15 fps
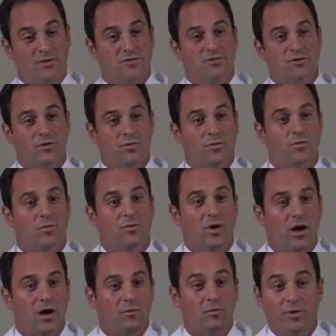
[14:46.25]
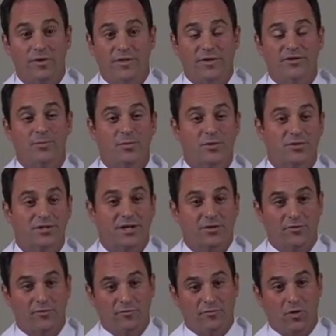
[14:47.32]
So with this
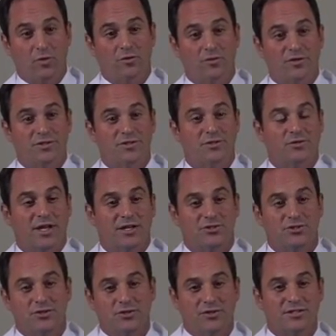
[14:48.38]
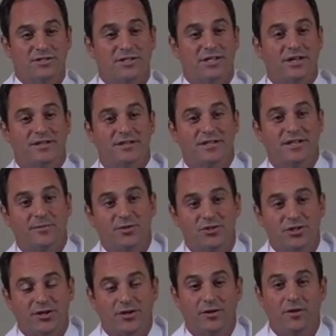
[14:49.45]
particular volar dislocation, you can see on this image
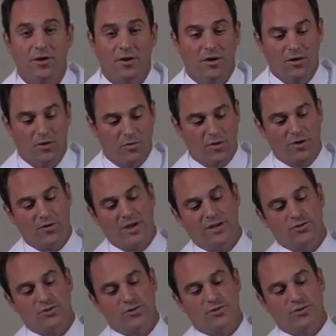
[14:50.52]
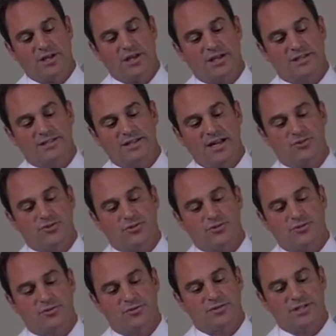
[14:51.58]
here where you injure the
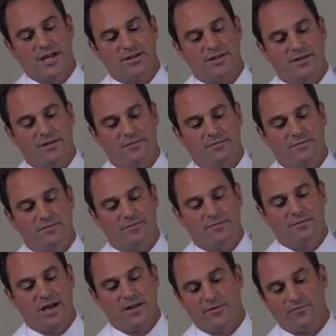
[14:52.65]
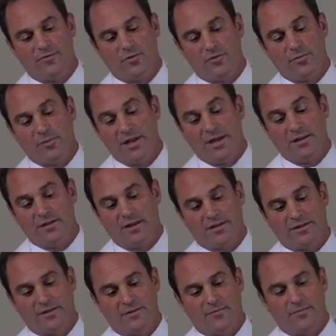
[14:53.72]
extensor tendon. Not the volar plate
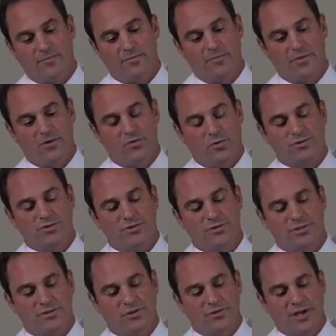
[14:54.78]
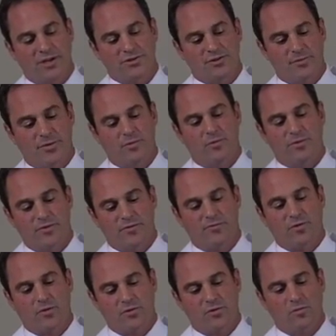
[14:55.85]
like the dorsal dislocation, but with the
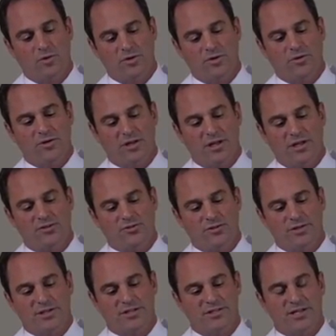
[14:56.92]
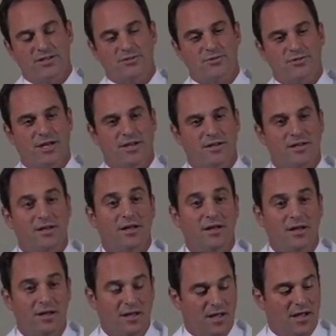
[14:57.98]
volar one, you're going to injure the extensor tendon.
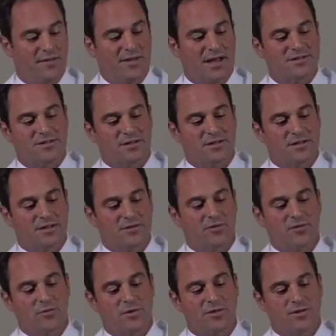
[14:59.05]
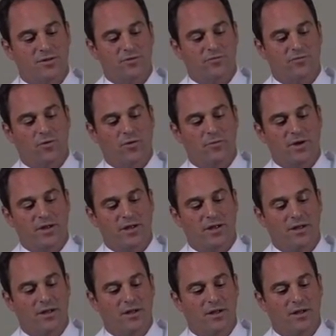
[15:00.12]
And that's going to leave you with a deformity